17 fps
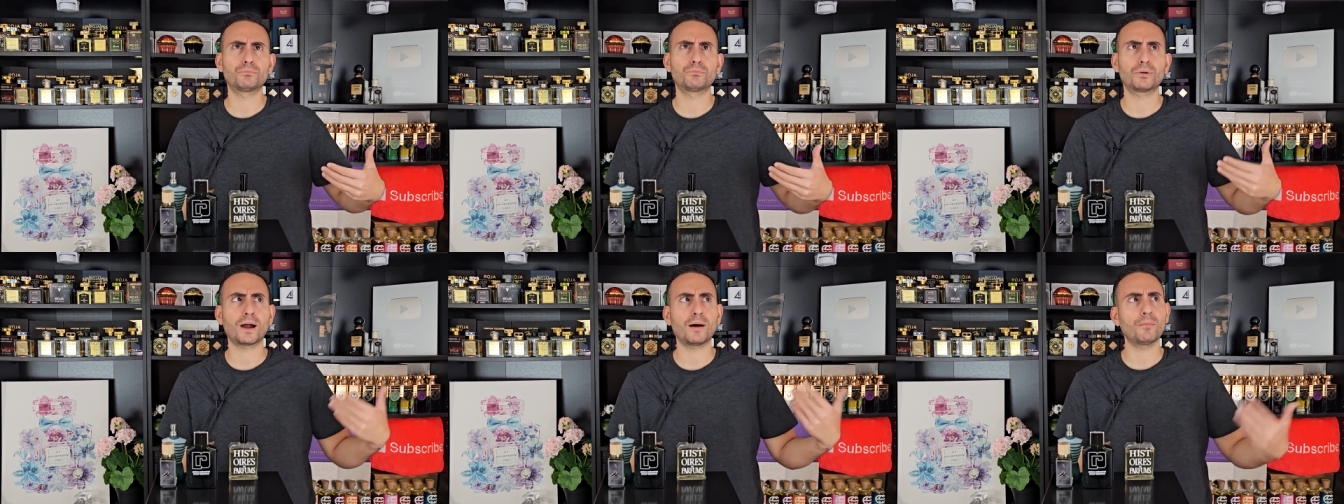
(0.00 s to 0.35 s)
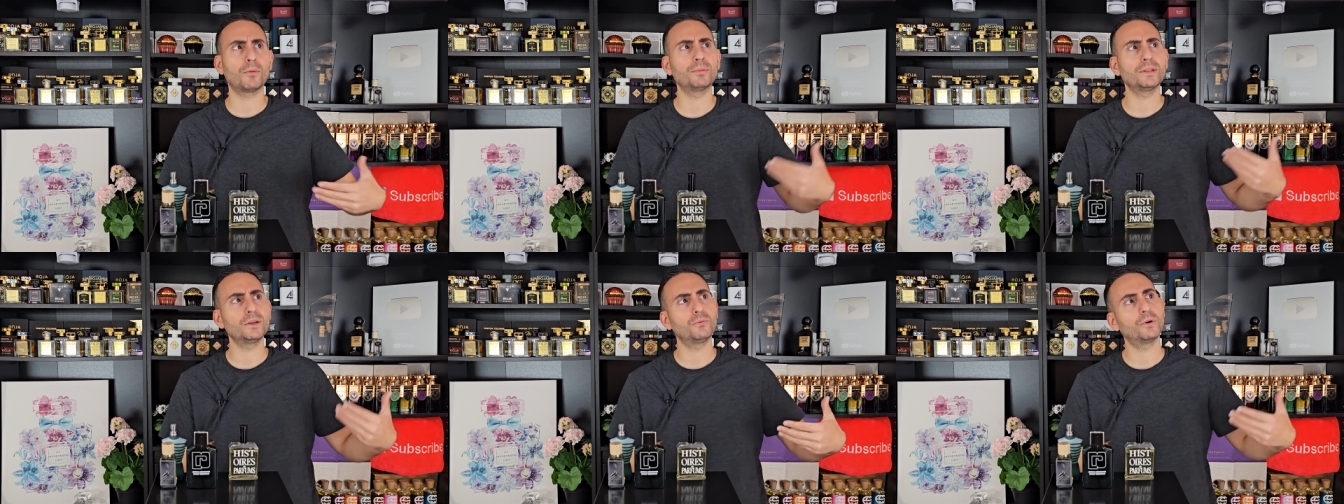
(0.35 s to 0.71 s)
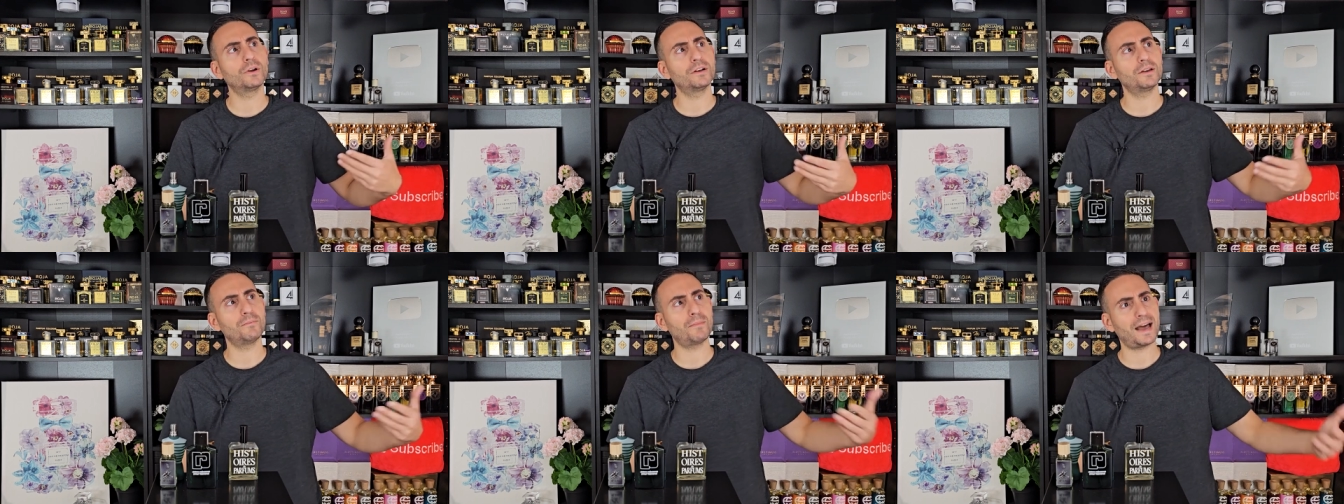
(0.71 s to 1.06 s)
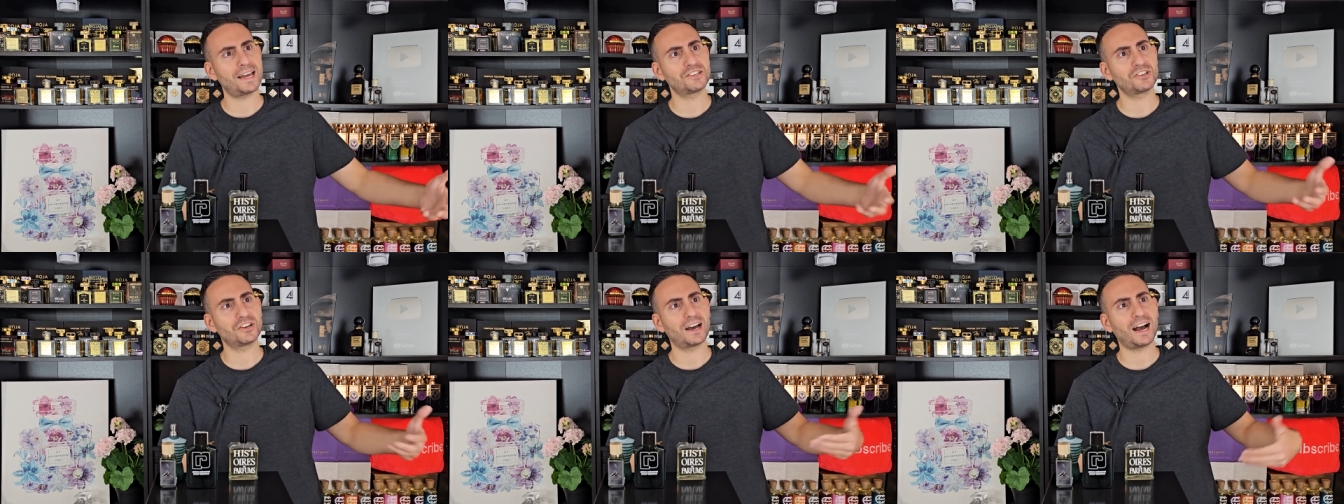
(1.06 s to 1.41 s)
probably wouldn't
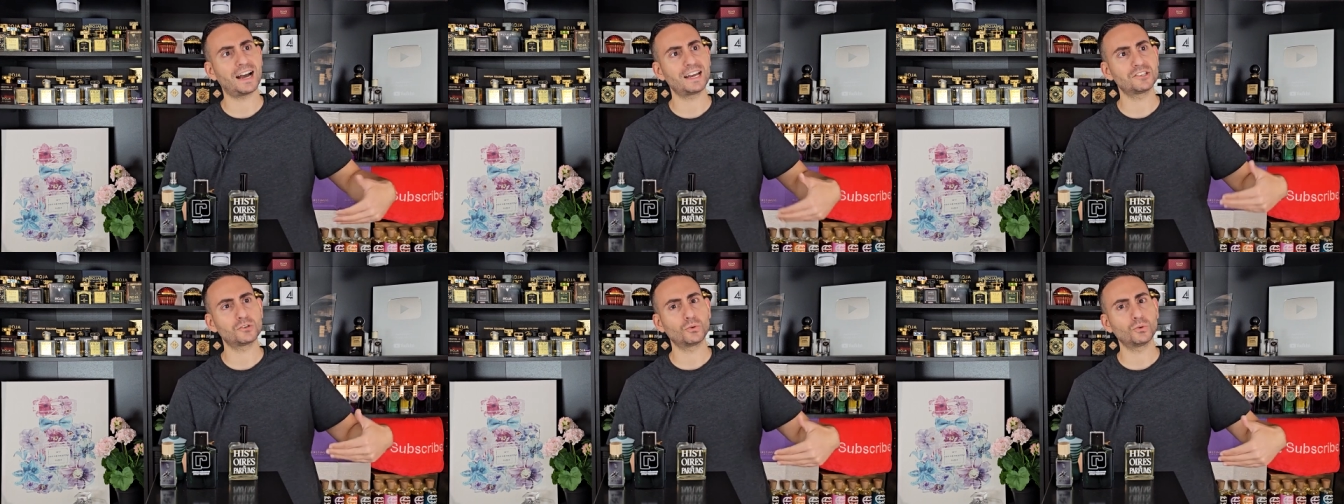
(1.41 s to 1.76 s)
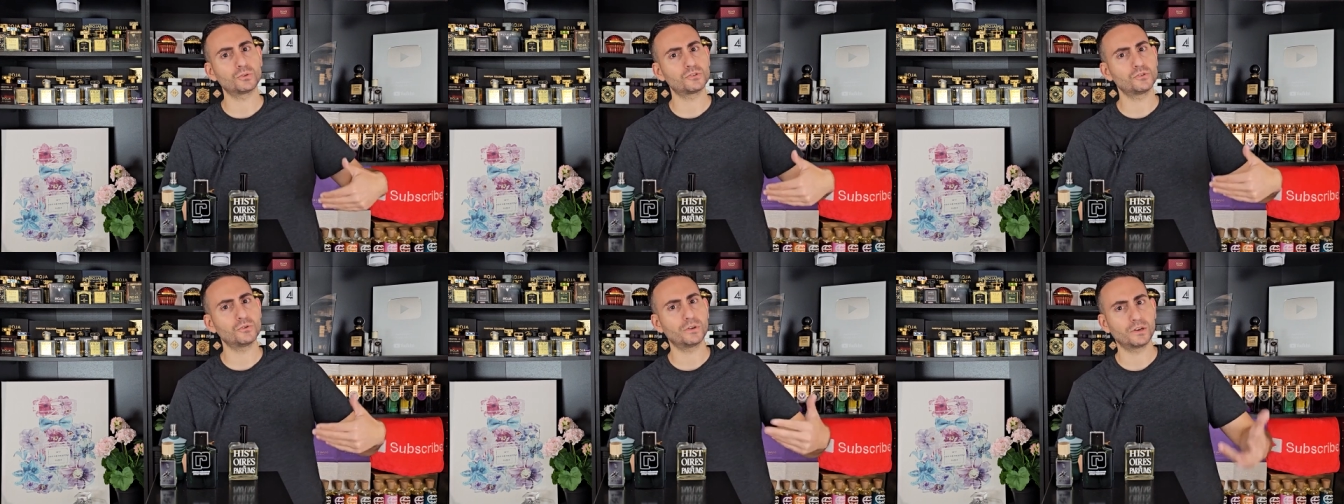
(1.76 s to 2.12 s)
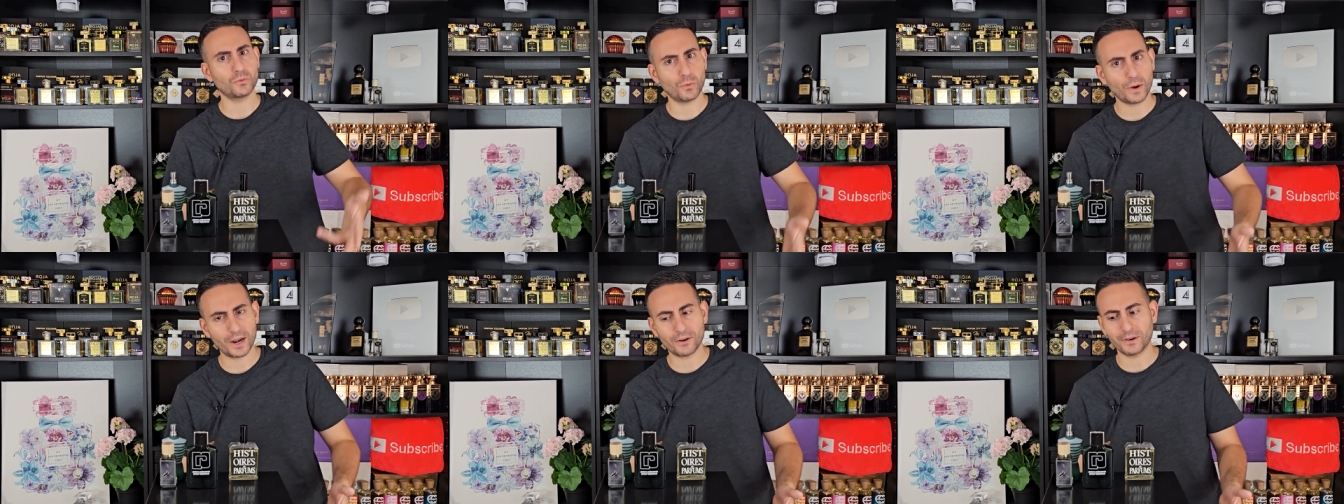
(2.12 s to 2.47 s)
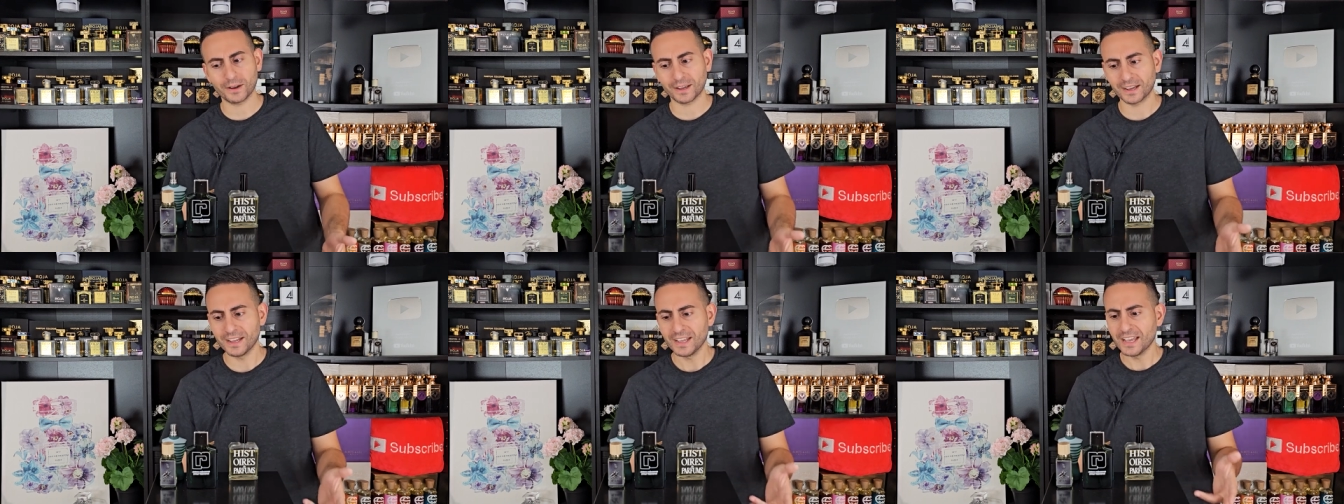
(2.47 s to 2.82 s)
imagine a high school student
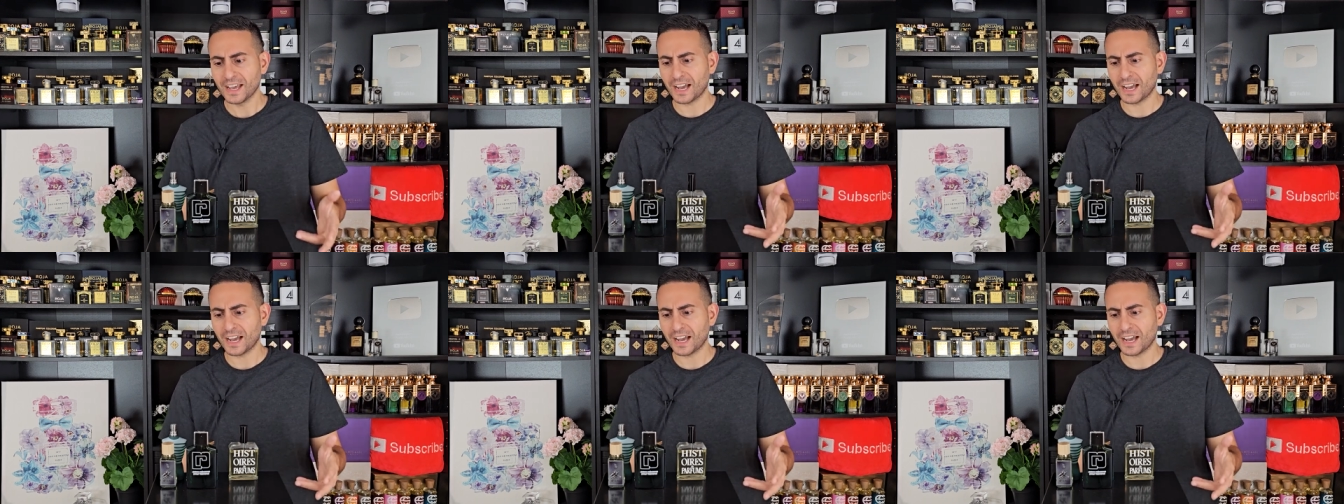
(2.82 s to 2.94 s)
wearing.